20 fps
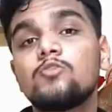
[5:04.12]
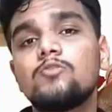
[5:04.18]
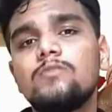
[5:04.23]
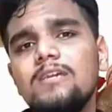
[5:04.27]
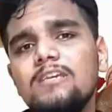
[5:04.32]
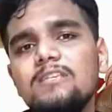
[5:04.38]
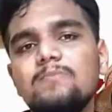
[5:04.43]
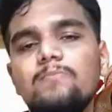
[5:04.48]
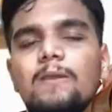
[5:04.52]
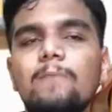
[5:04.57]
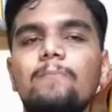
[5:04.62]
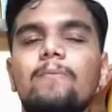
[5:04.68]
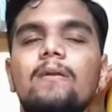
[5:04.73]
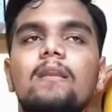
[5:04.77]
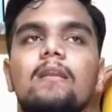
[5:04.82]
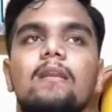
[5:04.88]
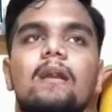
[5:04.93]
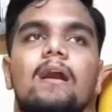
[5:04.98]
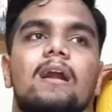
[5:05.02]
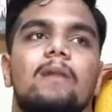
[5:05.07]
So these
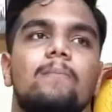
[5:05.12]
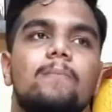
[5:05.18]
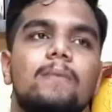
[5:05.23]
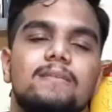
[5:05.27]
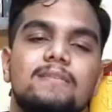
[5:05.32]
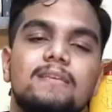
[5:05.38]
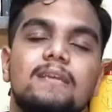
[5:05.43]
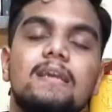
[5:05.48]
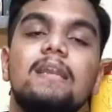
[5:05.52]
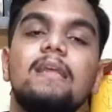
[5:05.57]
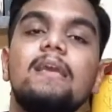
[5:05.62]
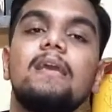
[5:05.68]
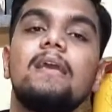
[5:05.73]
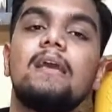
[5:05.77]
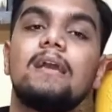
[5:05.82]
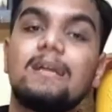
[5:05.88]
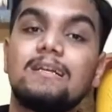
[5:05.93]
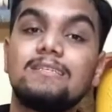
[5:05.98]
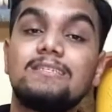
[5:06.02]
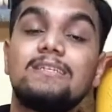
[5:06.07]
people are basically
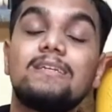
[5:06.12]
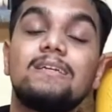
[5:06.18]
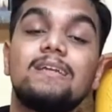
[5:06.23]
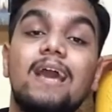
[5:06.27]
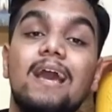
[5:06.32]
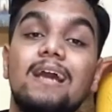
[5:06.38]
considered